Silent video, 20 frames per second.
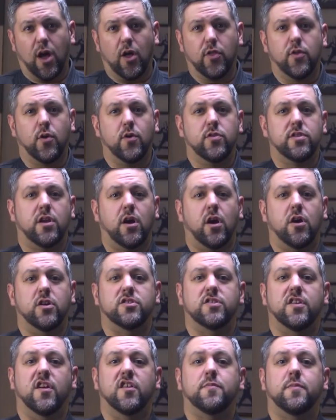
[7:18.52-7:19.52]
although the art
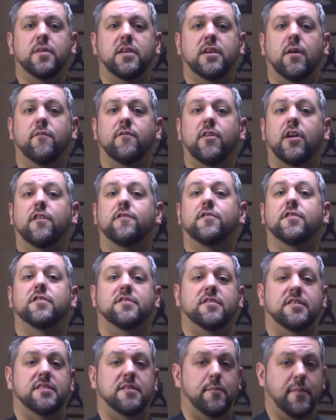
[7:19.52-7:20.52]
does become very
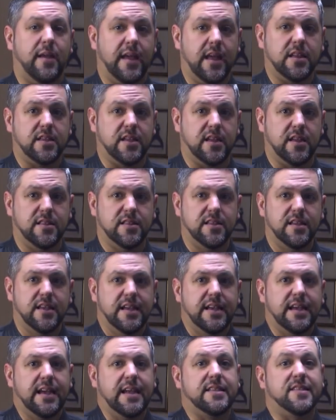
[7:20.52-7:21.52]
physically demanding,
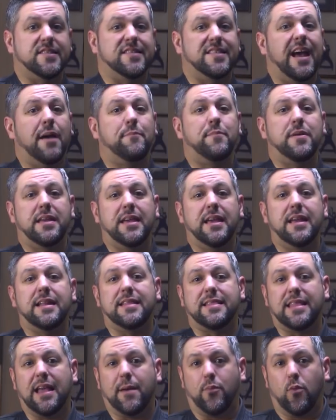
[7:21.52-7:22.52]
it does not begin
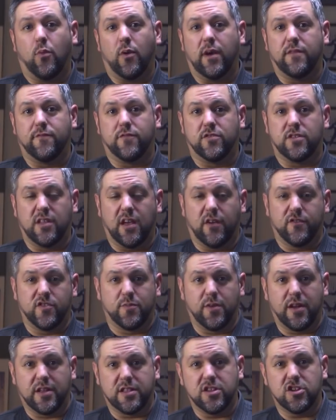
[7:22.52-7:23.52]
at that point for the novice
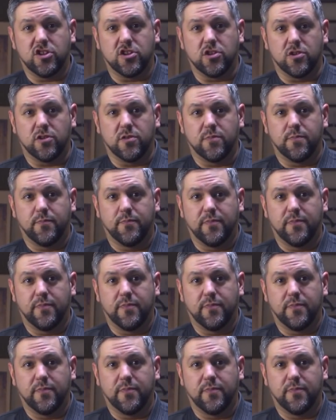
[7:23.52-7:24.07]
practitioner.